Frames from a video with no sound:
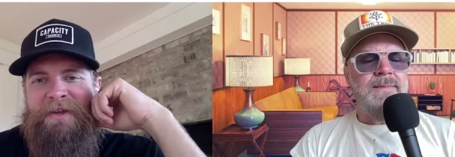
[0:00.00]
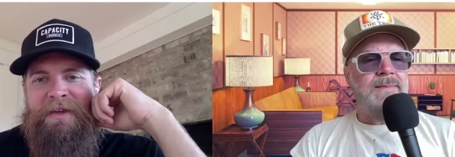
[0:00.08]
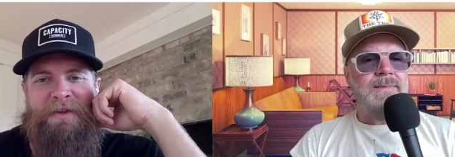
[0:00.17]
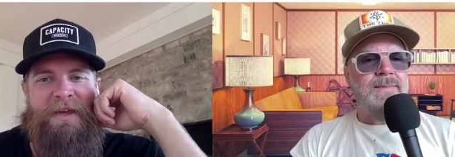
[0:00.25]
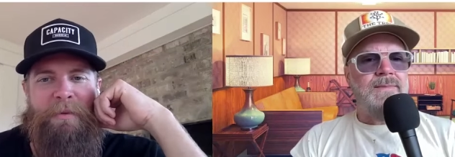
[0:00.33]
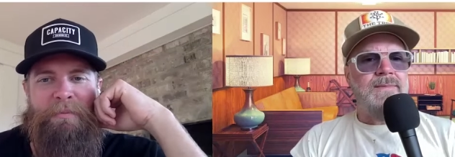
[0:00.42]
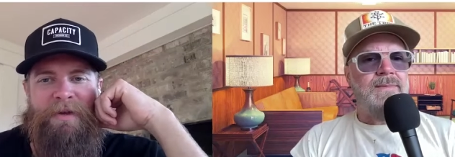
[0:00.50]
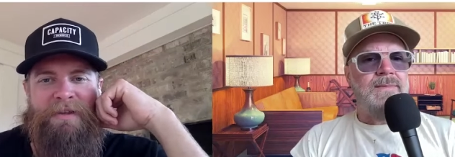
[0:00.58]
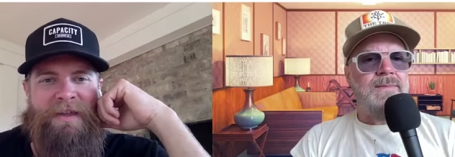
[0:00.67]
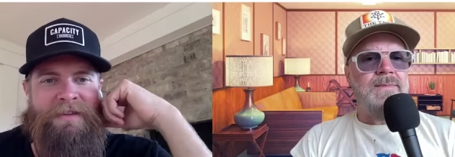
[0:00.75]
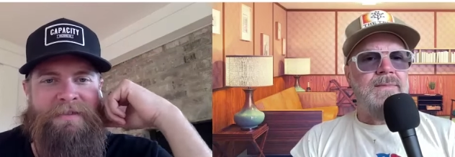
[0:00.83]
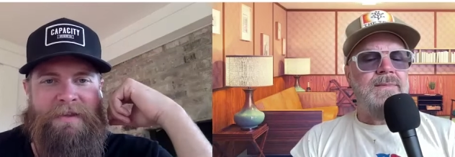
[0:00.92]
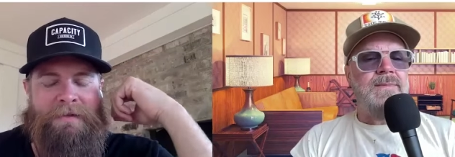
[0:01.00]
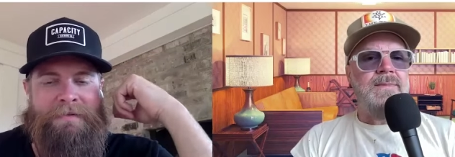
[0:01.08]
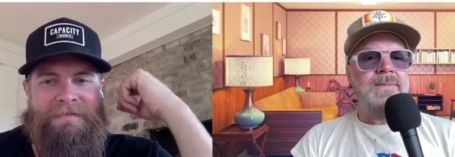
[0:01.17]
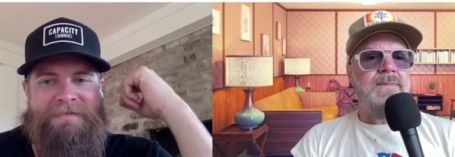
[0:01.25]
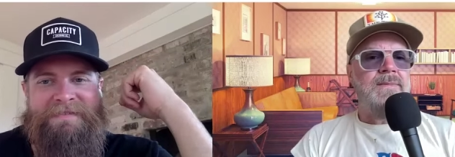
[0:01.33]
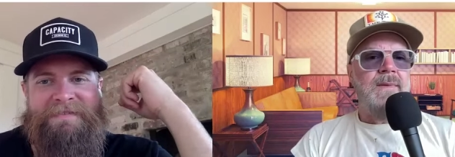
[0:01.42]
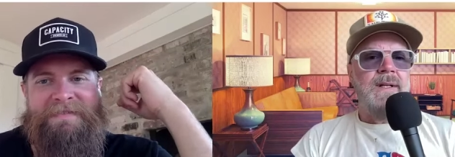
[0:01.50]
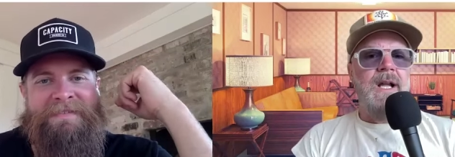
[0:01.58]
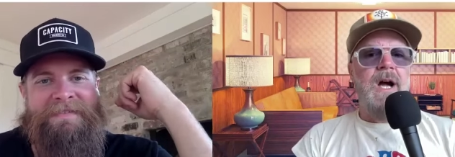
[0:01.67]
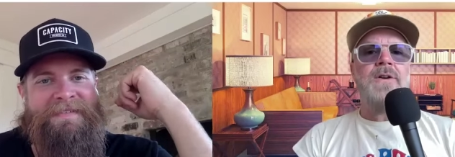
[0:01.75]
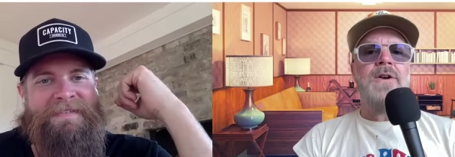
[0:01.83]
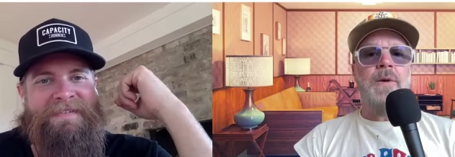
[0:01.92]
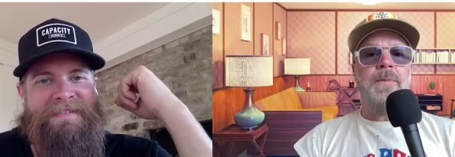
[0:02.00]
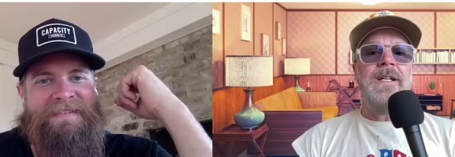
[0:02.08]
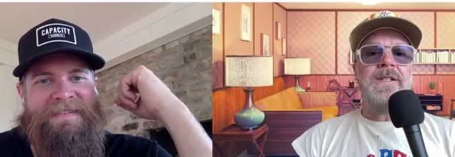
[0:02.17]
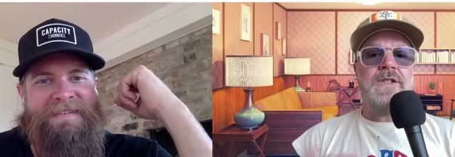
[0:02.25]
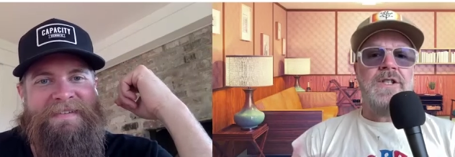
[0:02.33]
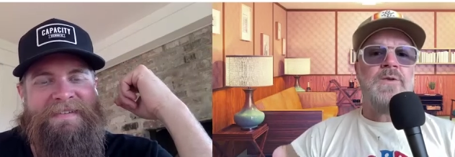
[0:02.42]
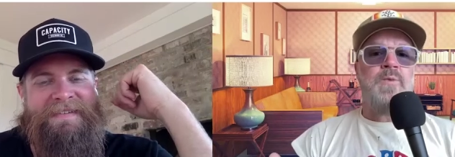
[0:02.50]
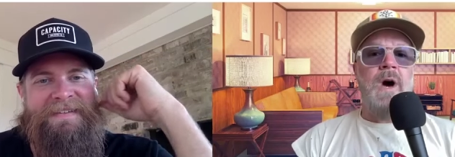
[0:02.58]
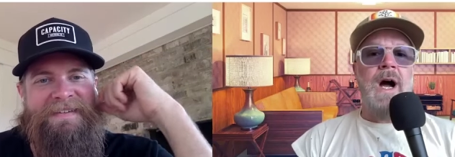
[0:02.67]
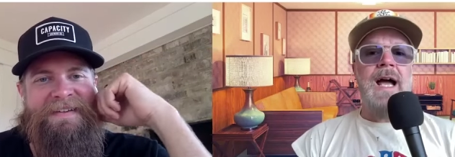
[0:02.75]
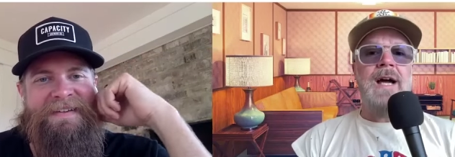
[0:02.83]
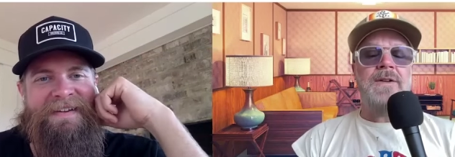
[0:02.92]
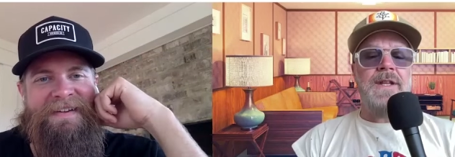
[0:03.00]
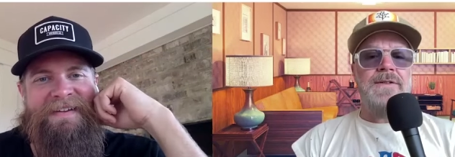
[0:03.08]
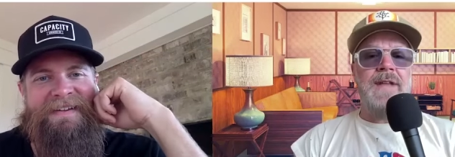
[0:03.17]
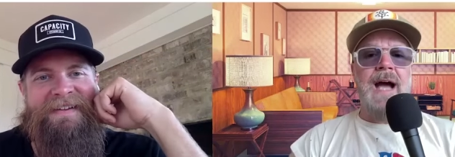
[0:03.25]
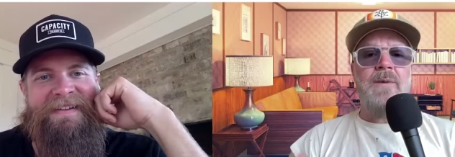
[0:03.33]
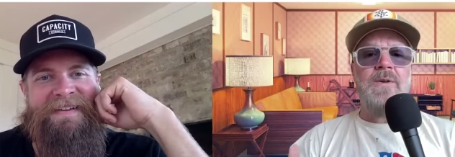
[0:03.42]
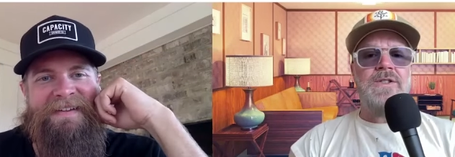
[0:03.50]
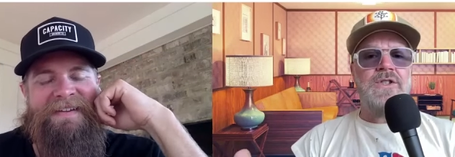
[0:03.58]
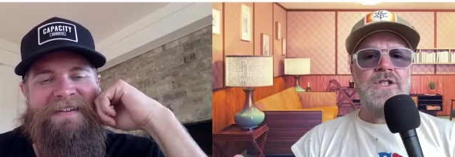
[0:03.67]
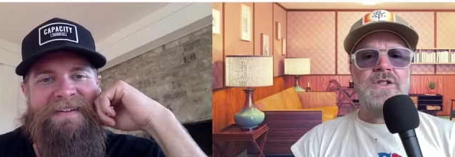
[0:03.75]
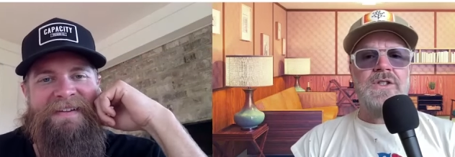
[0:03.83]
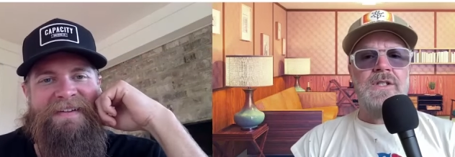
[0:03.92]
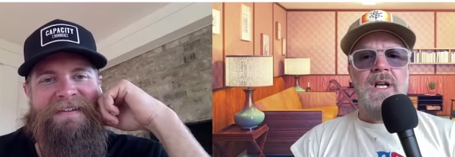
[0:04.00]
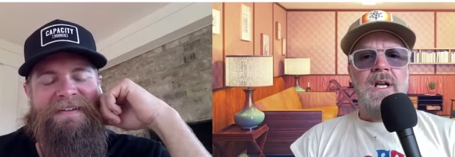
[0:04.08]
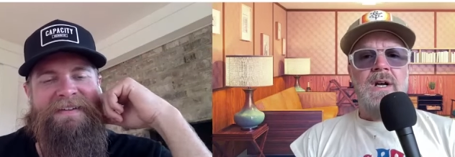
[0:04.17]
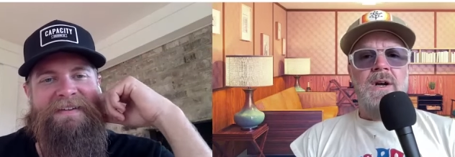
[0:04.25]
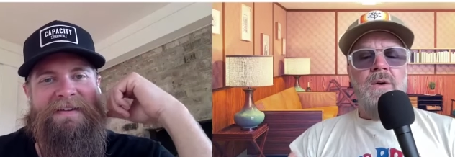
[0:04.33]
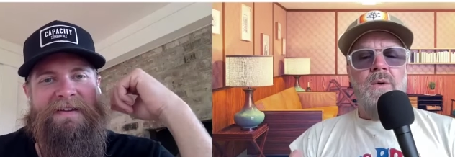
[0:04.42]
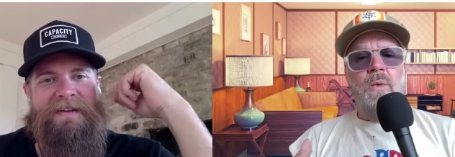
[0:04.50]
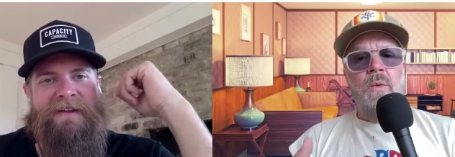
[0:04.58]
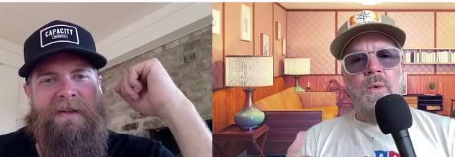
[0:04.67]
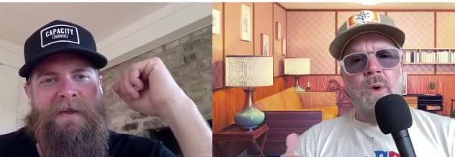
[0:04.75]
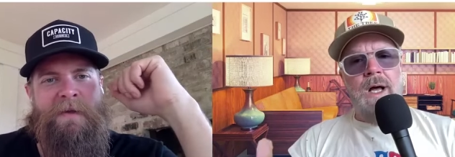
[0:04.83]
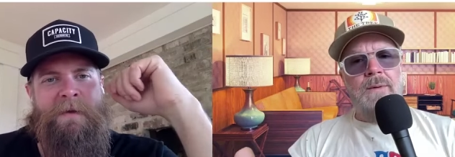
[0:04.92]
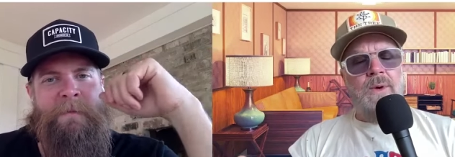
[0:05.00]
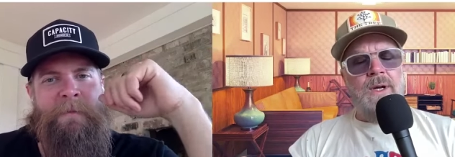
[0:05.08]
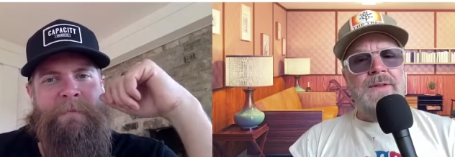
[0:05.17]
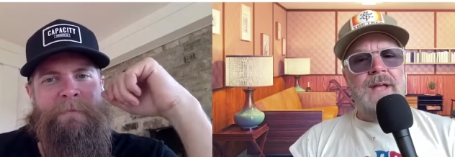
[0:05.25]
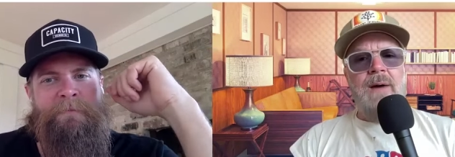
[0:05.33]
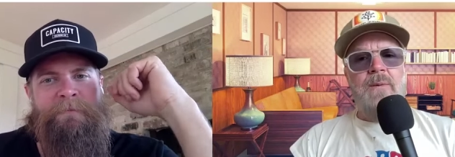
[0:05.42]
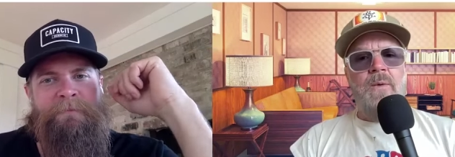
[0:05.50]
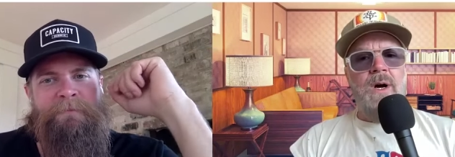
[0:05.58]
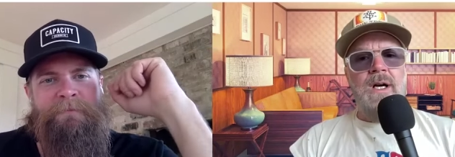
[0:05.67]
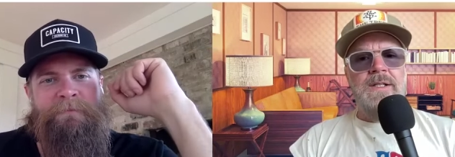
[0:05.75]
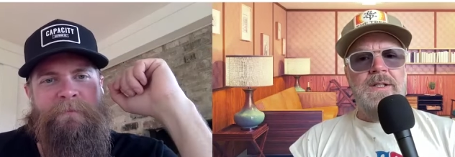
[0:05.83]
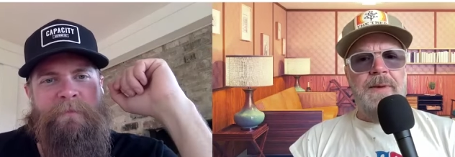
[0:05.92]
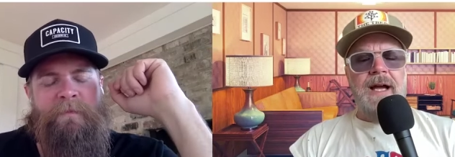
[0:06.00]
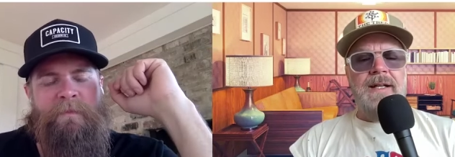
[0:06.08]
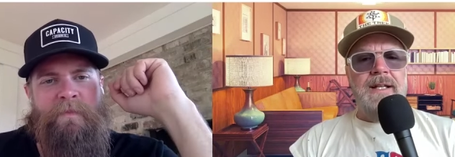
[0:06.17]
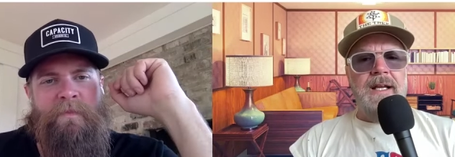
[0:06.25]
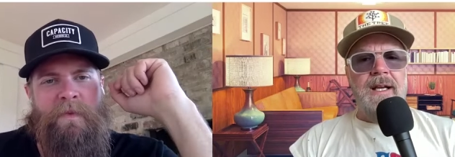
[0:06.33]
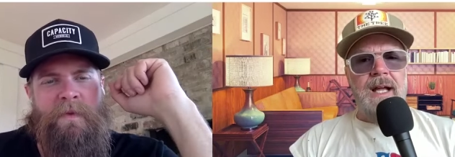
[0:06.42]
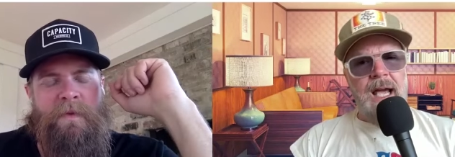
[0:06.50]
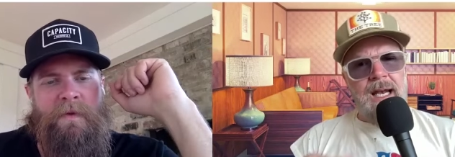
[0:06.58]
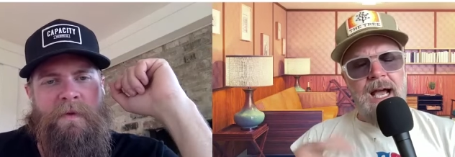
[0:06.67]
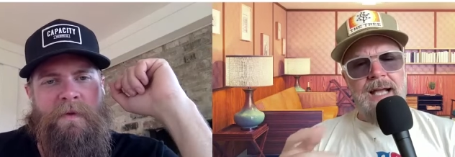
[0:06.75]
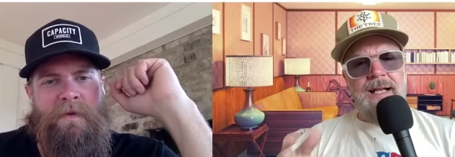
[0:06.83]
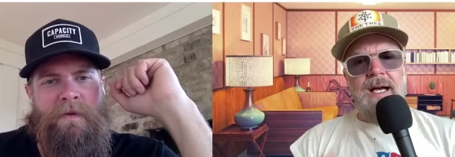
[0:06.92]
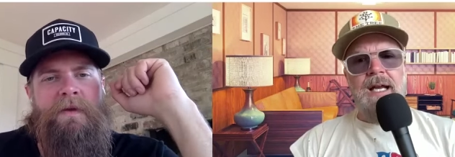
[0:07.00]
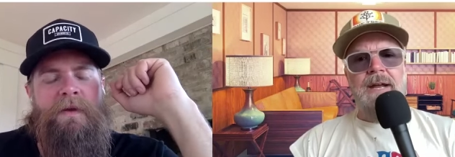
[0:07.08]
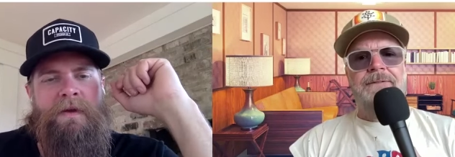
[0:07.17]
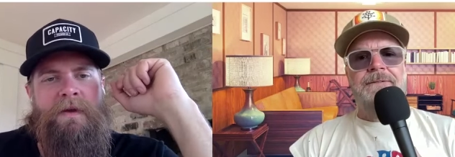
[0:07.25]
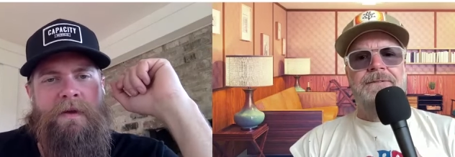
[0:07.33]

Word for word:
Speaker 1: you can't beat that then.
Speaker 2: No, no, but it's just wild that that was just what what that was back then and i kind of